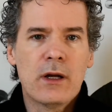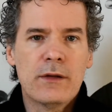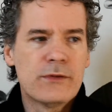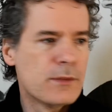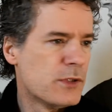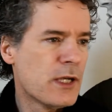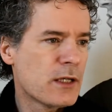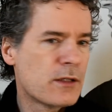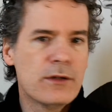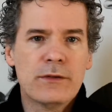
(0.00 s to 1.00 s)
of
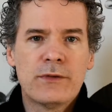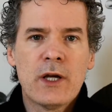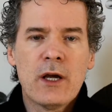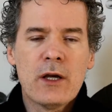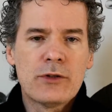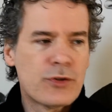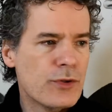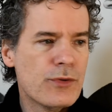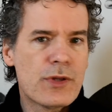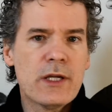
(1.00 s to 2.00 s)
subjective
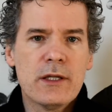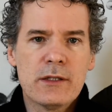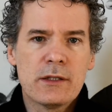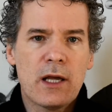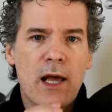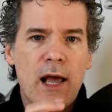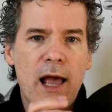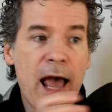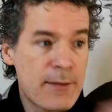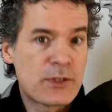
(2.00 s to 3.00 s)
truth is
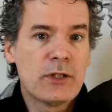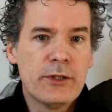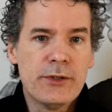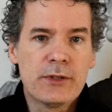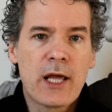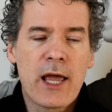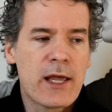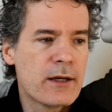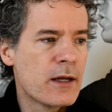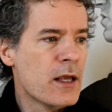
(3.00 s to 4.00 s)
absolute,
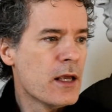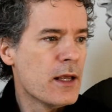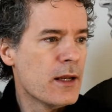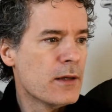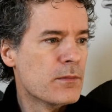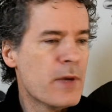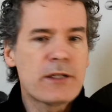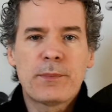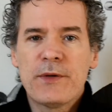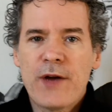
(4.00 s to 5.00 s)
and it
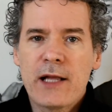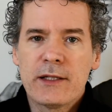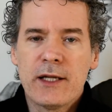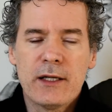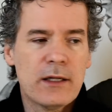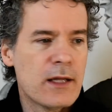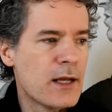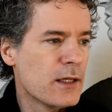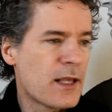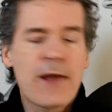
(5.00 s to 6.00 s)
must be validated,
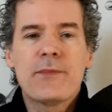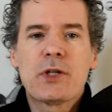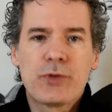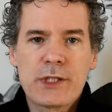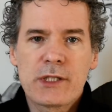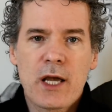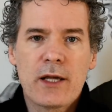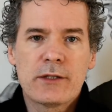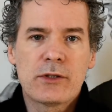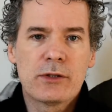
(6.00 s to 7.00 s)
and it can't be
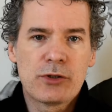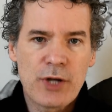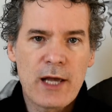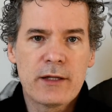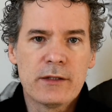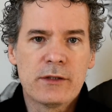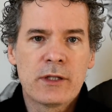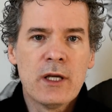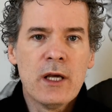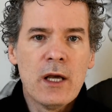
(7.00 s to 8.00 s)
criticized or challenged.
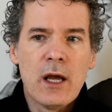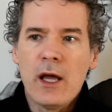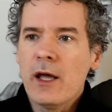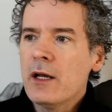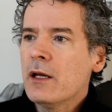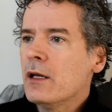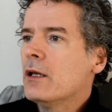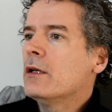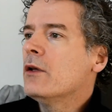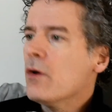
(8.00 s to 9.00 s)

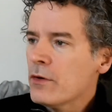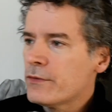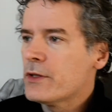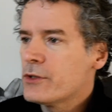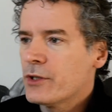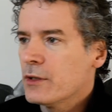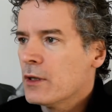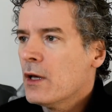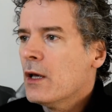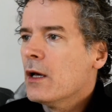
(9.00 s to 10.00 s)
And your
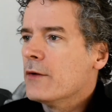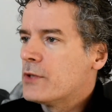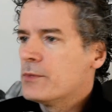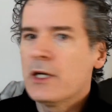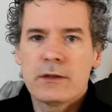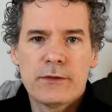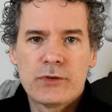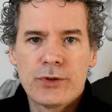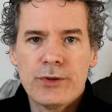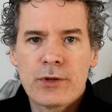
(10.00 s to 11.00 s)
version of subjective
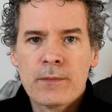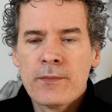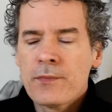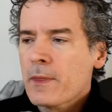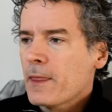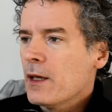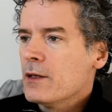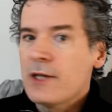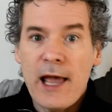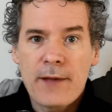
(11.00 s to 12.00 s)
truth
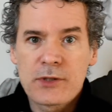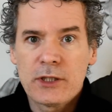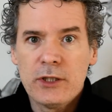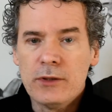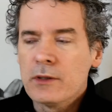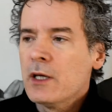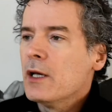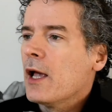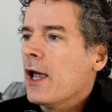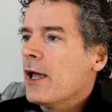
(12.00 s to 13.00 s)
is absolute,
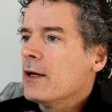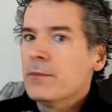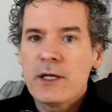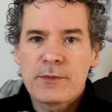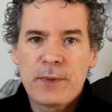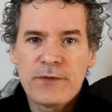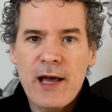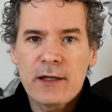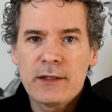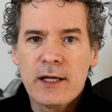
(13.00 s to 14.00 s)
and it must be
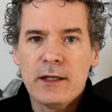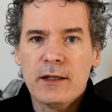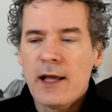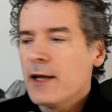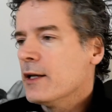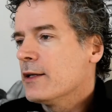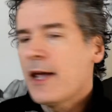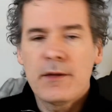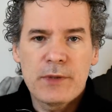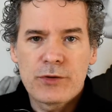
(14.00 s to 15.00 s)
validated, and it
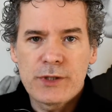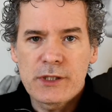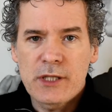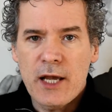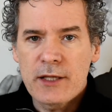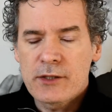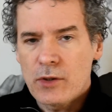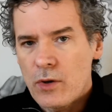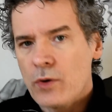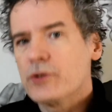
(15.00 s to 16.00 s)
can't be criticized
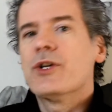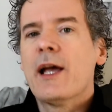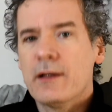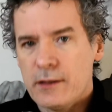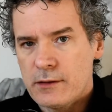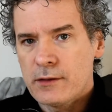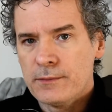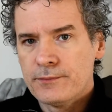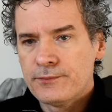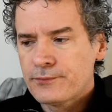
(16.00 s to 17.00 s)
or challenged.
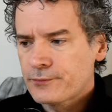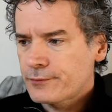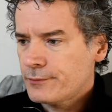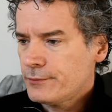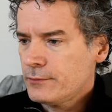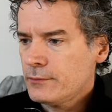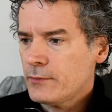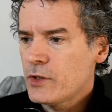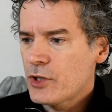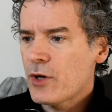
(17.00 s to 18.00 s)

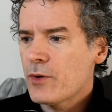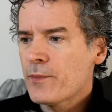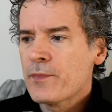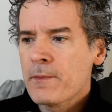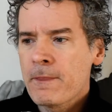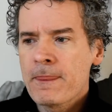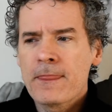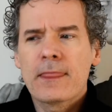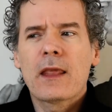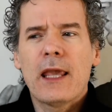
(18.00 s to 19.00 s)
So
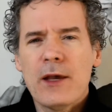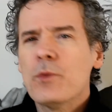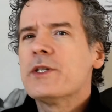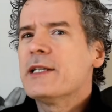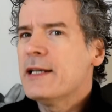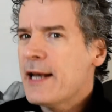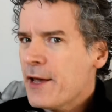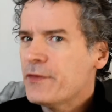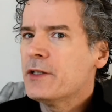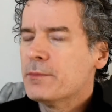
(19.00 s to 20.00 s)
it was
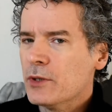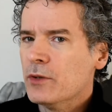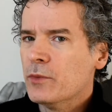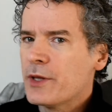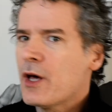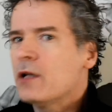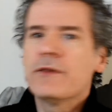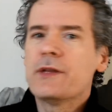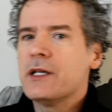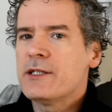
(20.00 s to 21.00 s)
inevitable, with all
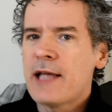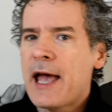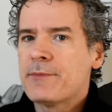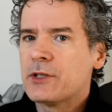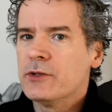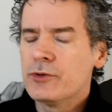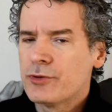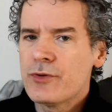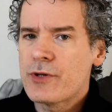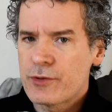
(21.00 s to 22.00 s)
of these absolute
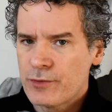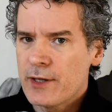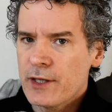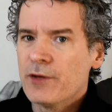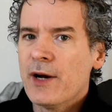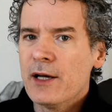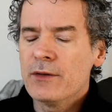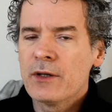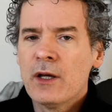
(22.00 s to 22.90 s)
truths running around,